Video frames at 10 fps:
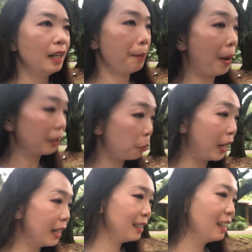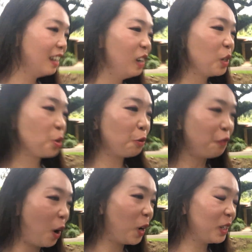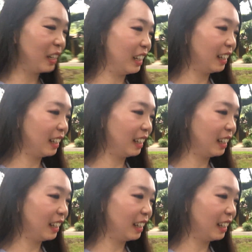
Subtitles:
And by the way, so far